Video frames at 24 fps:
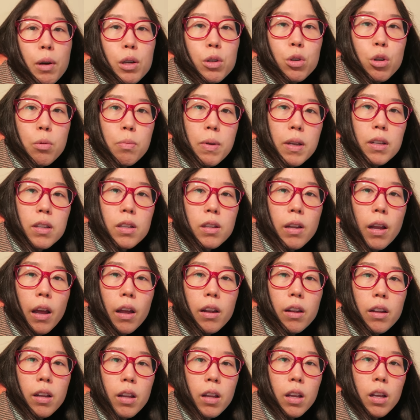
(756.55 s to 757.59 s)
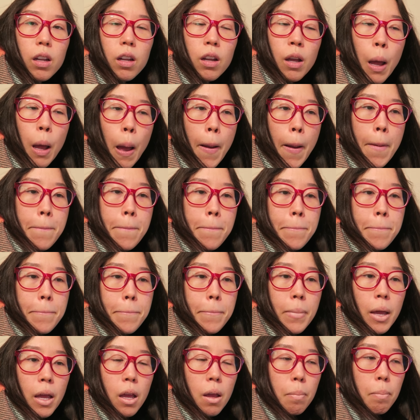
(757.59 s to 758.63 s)
mushroom is tented,
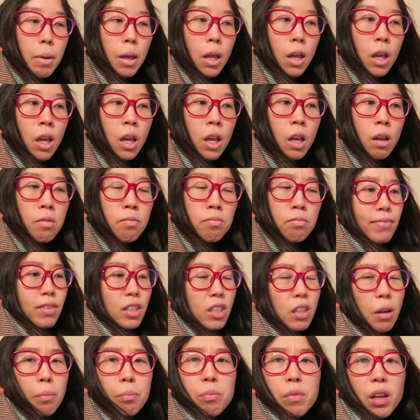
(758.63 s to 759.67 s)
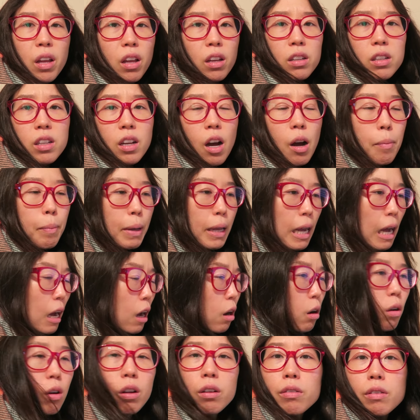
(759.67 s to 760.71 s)
maybe something is coming
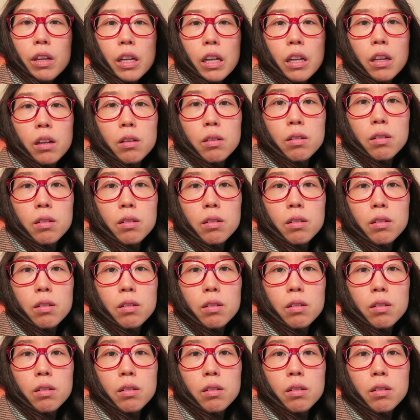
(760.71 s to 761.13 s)
out of it